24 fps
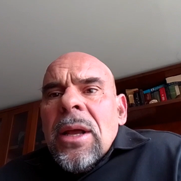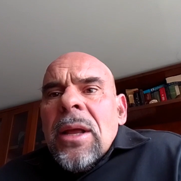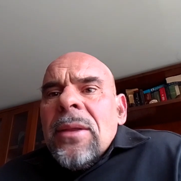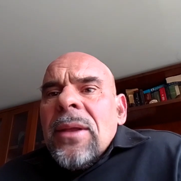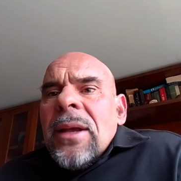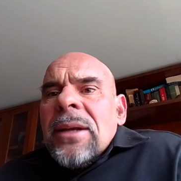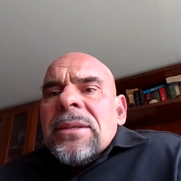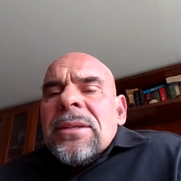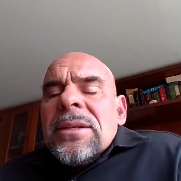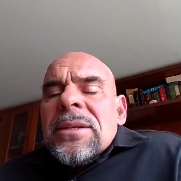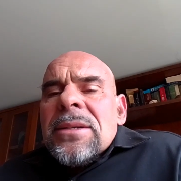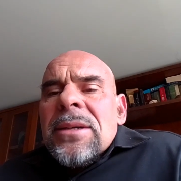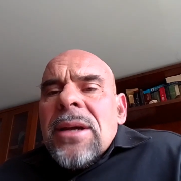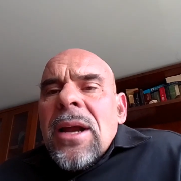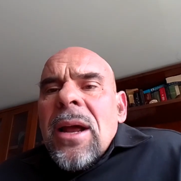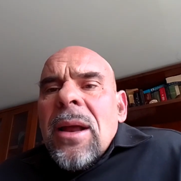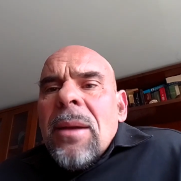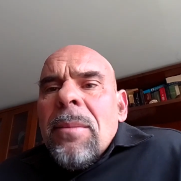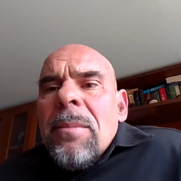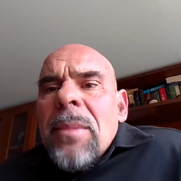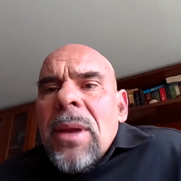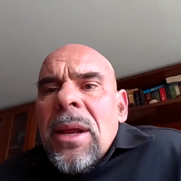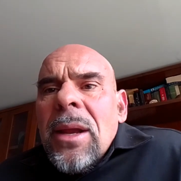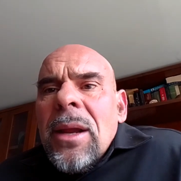that does
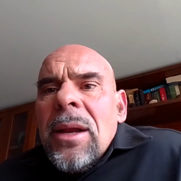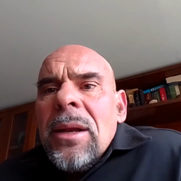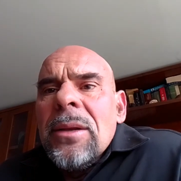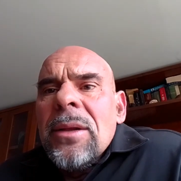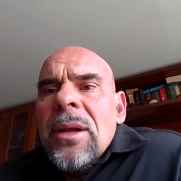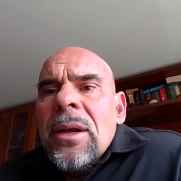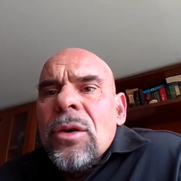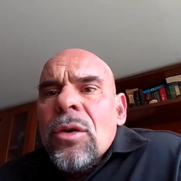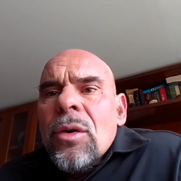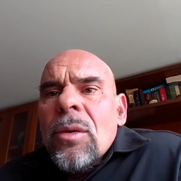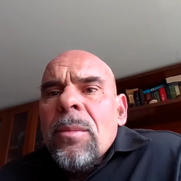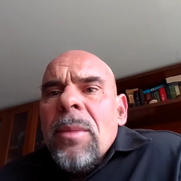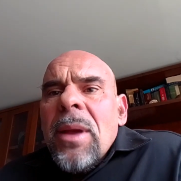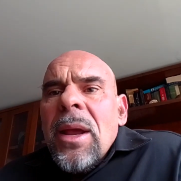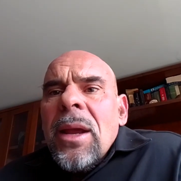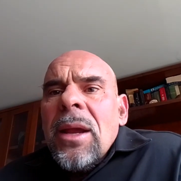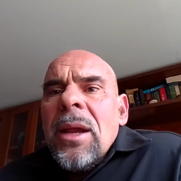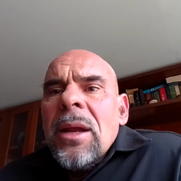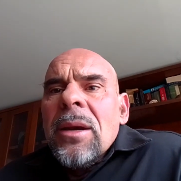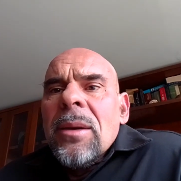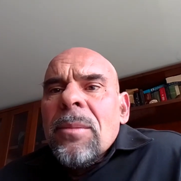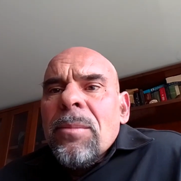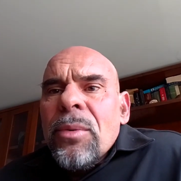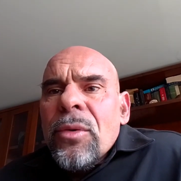not mean that you're
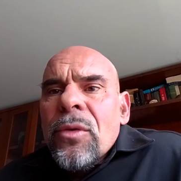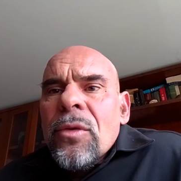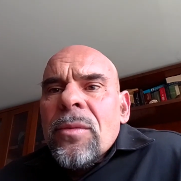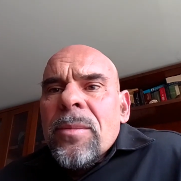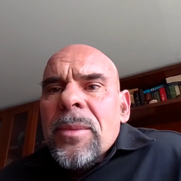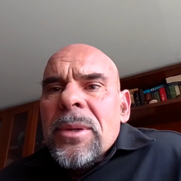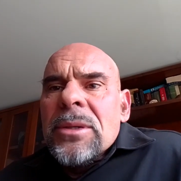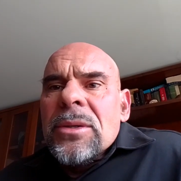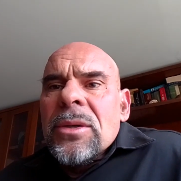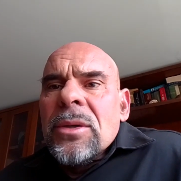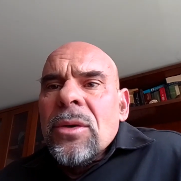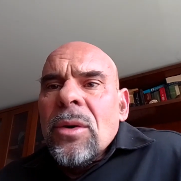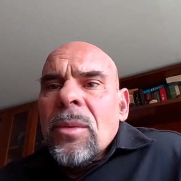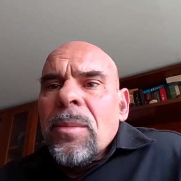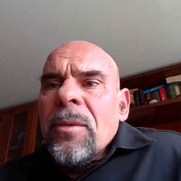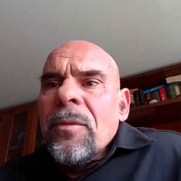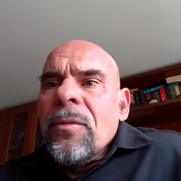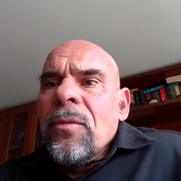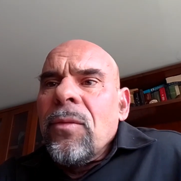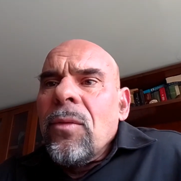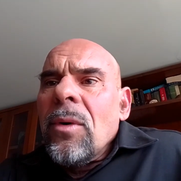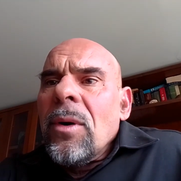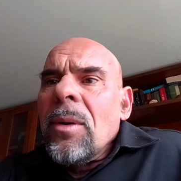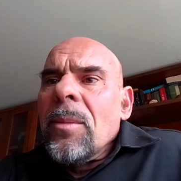making improvements in your
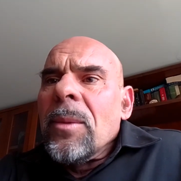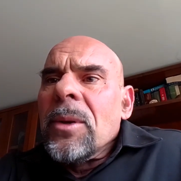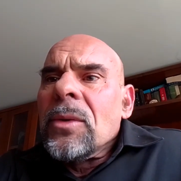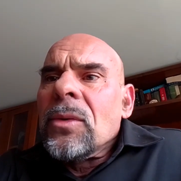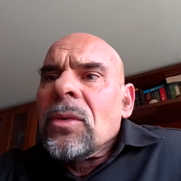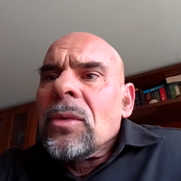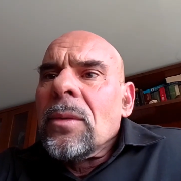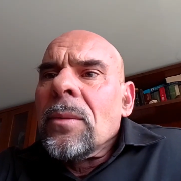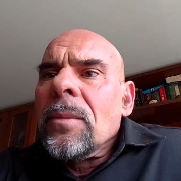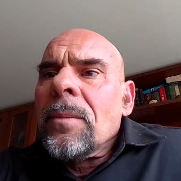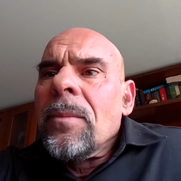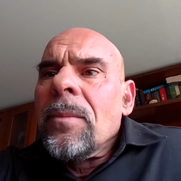performance.